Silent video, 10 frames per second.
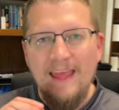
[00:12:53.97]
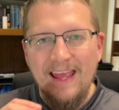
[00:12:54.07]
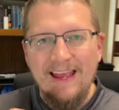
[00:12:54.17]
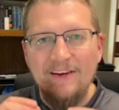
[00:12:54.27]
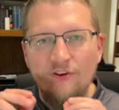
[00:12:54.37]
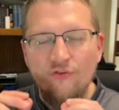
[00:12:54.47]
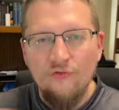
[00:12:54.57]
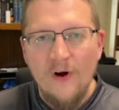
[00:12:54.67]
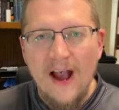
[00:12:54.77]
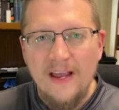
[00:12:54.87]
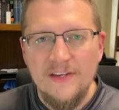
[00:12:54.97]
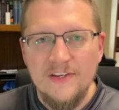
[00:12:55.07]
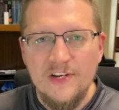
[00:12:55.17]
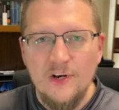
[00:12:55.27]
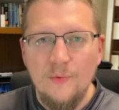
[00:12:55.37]
in
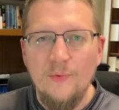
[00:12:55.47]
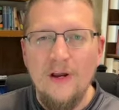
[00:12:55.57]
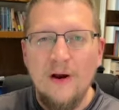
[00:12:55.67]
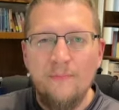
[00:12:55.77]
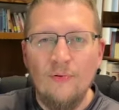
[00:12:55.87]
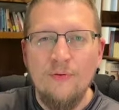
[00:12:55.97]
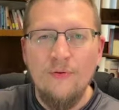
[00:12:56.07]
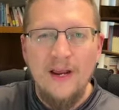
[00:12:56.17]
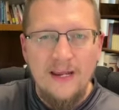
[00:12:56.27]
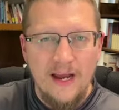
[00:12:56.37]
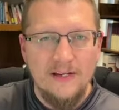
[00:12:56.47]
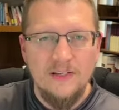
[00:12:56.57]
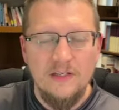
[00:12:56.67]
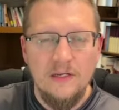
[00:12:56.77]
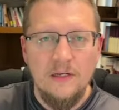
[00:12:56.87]
Christ, we are
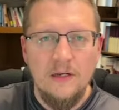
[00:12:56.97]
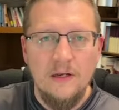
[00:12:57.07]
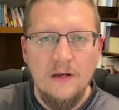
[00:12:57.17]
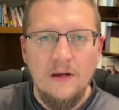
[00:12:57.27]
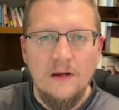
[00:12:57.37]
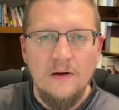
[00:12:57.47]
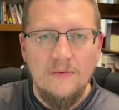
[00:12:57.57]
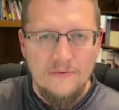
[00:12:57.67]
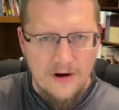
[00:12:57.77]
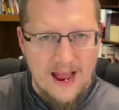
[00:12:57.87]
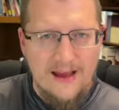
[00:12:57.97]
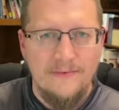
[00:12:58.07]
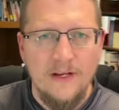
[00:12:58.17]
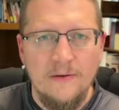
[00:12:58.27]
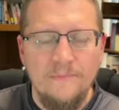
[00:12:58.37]
predestined for
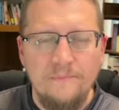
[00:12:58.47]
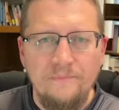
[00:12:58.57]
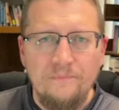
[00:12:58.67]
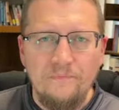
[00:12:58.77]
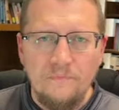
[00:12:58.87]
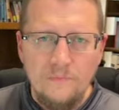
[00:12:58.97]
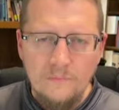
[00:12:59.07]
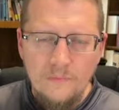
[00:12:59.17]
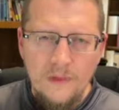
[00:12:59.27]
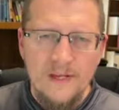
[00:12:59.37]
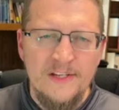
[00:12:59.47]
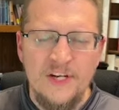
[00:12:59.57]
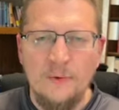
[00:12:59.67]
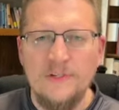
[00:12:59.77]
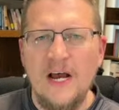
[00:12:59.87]
heaven.
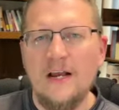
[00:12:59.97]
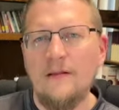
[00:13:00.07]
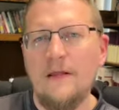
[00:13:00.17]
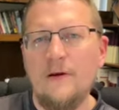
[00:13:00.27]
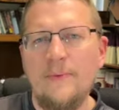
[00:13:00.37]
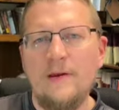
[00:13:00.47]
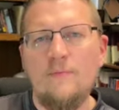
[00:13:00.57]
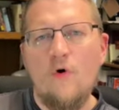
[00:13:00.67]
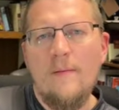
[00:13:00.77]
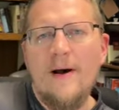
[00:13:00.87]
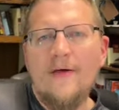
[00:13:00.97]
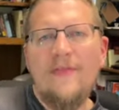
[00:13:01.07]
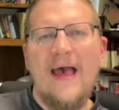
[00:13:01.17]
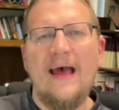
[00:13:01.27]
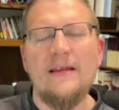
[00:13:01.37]
So we'll talk a little bit more about
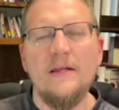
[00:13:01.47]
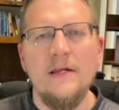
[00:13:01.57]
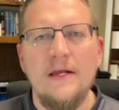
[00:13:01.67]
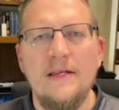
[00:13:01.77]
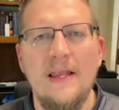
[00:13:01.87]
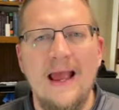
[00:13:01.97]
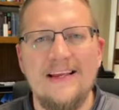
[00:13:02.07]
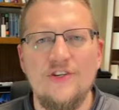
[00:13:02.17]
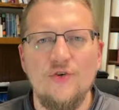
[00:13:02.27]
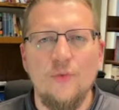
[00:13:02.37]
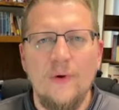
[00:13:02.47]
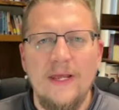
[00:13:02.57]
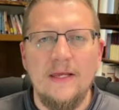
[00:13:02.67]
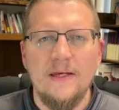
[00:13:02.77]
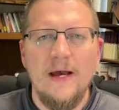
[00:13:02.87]
that next
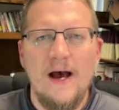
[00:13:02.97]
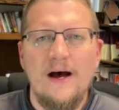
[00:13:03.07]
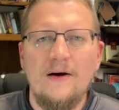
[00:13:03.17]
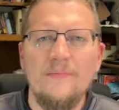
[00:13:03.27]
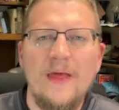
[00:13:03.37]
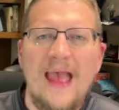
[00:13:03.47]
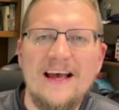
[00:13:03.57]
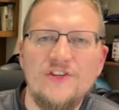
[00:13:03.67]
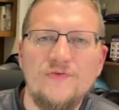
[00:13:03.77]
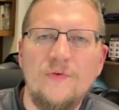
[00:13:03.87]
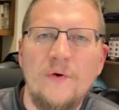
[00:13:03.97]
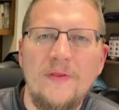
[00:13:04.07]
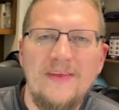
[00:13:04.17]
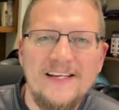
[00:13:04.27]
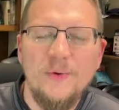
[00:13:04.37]
week. As for
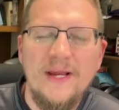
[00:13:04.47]
this